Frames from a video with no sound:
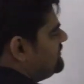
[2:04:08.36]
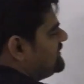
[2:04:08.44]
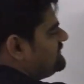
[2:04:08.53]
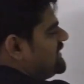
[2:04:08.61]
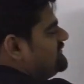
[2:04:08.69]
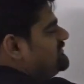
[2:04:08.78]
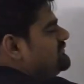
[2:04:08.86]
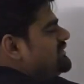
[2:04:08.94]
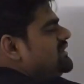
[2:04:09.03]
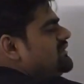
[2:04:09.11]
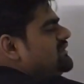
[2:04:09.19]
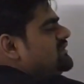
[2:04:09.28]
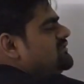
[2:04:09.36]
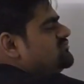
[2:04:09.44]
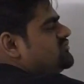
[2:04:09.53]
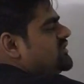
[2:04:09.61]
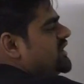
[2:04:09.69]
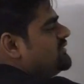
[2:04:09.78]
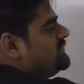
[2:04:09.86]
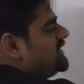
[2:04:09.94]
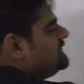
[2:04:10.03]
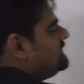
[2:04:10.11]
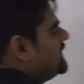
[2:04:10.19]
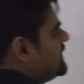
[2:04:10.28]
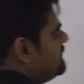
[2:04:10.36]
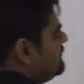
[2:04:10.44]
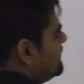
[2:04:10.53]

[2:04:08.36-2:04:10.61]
plus 9 will be 14 plus 13 will be